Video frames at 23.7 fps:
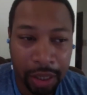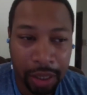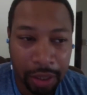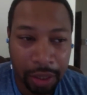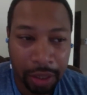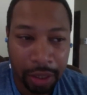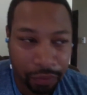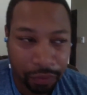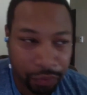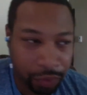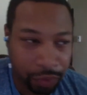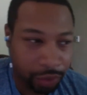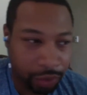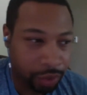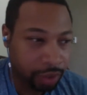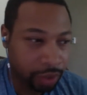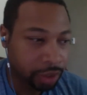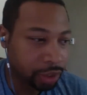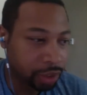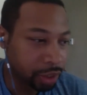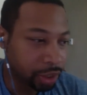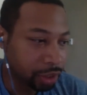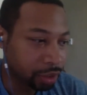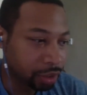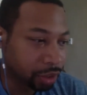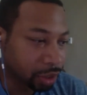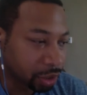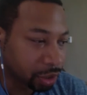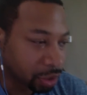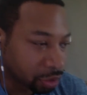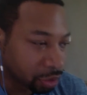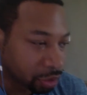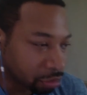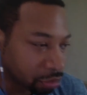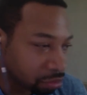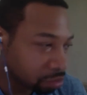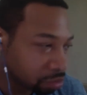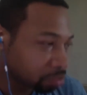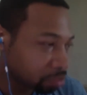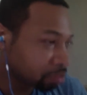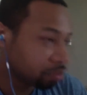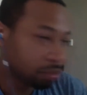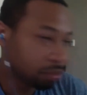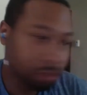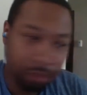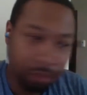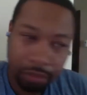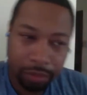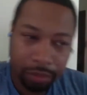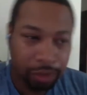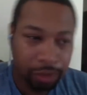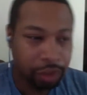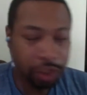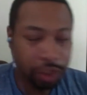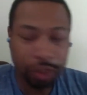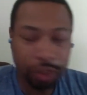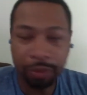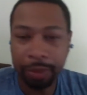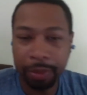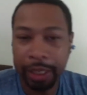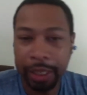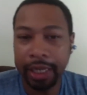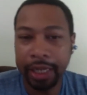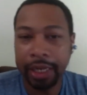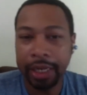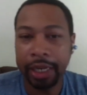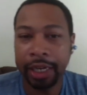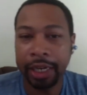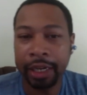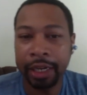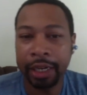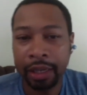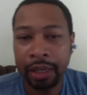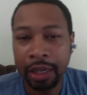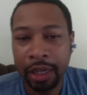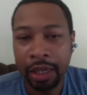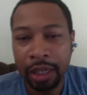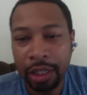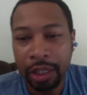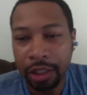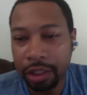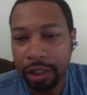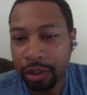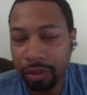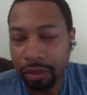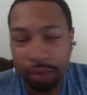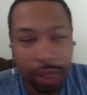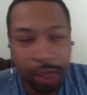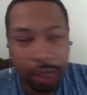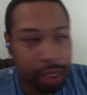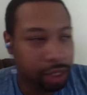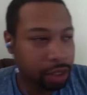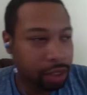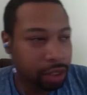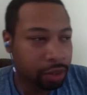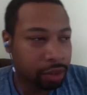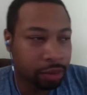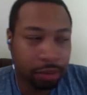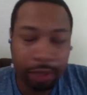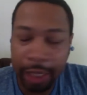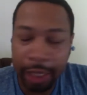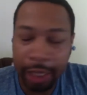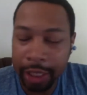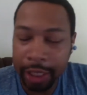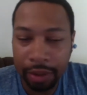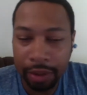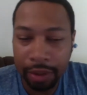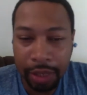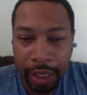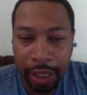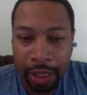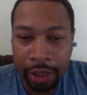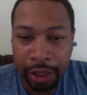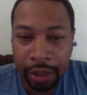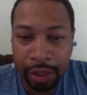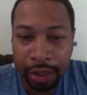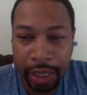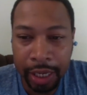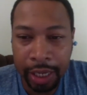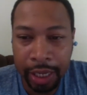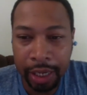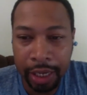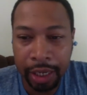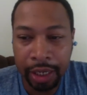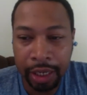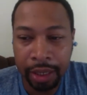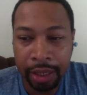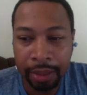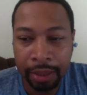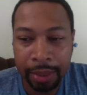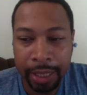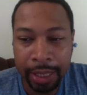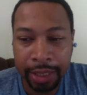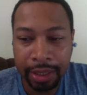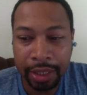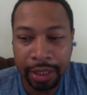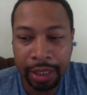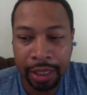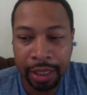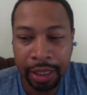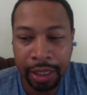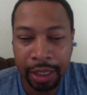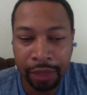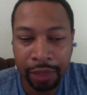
for you know her just being there just mm-hmm. a regular thank you letter. And um, I say if